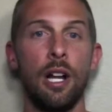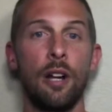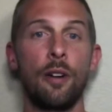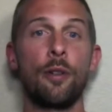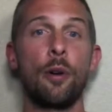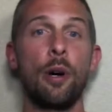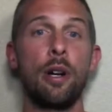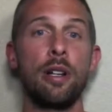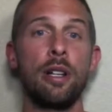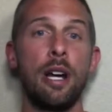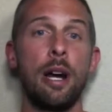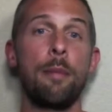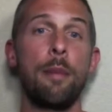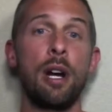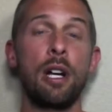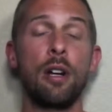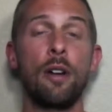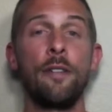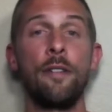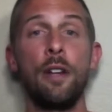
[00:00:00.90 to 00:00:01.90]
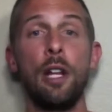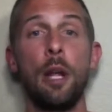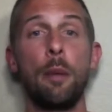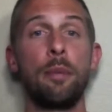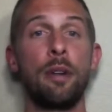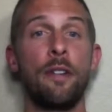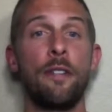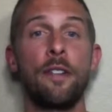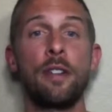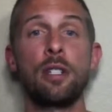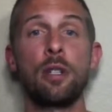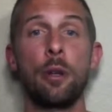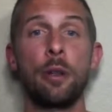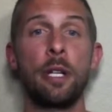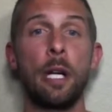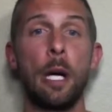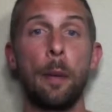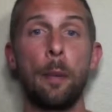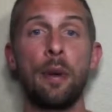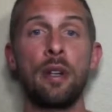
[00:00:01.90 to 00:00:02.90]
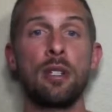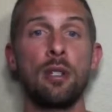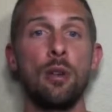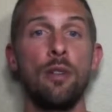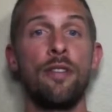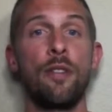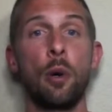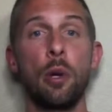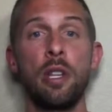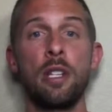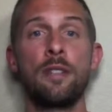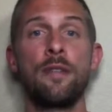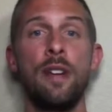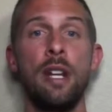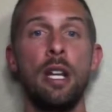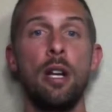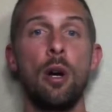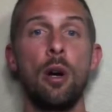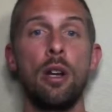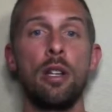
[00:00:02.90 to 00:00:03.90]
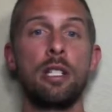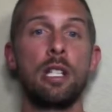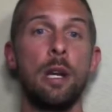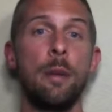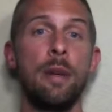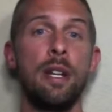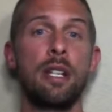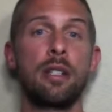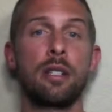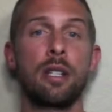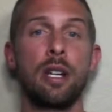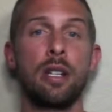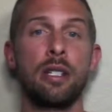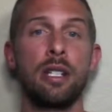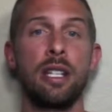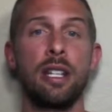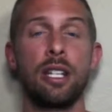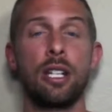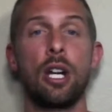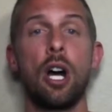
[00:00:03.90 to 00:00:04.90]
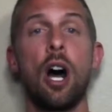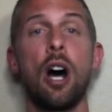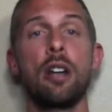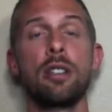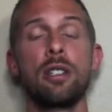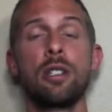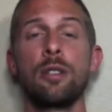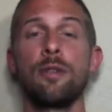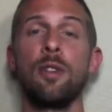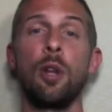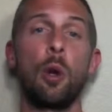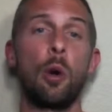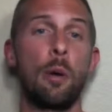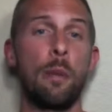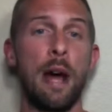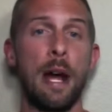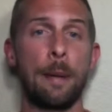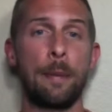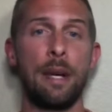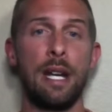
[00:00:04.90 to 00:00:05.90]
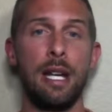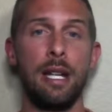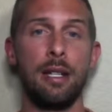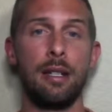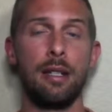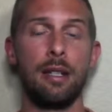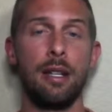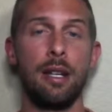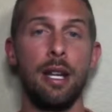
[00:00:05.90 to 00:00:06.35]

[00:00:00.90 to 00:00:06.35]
Hello everyone, I'm Michael Phillip, your physical therapist who for this video is going to be discussing the causes of lower back pain.